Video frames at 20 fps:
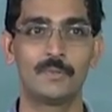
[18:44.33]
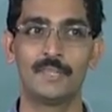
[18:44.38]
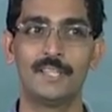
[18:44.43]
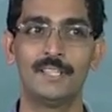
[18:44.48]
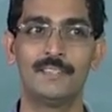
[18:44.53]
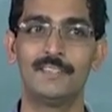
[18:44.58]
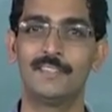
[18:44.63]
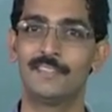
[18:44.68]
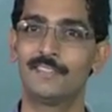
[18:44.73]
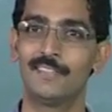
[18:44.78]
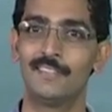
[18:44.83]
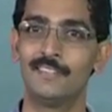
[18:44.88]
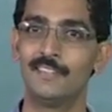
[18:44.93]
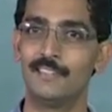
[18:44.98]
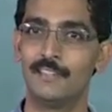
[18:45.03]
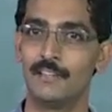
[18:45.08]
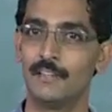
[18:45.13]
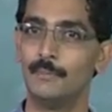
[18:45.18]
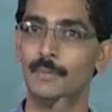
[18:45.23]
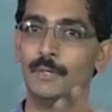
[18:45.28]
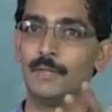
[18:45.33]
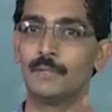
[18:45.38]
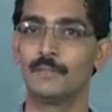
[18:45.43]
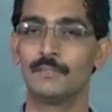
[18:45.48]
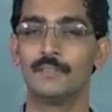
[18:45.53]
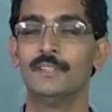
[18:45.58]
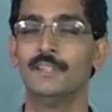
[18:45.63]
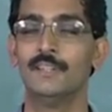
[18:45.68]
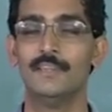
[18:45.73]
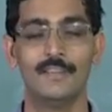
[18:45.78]
right, they said that there will be
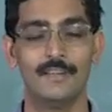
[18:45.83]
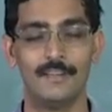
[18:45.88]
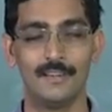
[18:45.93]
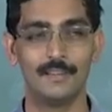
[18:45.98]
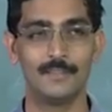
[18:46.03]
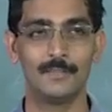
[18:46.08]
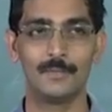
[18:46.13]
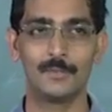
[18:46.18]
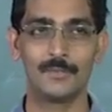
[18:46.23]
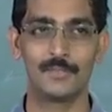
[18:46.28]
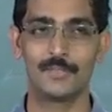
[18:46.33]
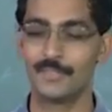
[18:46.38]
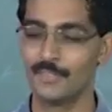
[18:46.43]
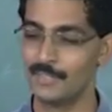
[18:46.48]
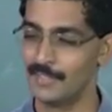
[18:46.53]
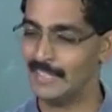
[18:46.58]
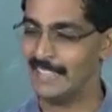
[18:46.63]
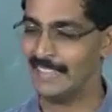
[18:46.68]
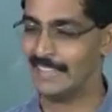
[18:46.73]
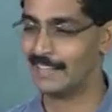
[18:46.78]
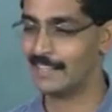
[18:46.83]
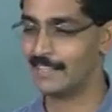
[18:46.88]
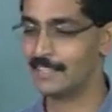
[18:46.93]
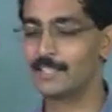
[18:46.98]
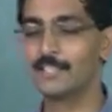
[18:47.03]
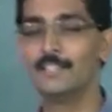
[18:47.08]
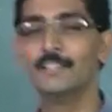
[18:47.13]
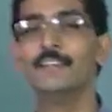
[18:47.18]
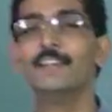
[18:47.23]
all those incorrect,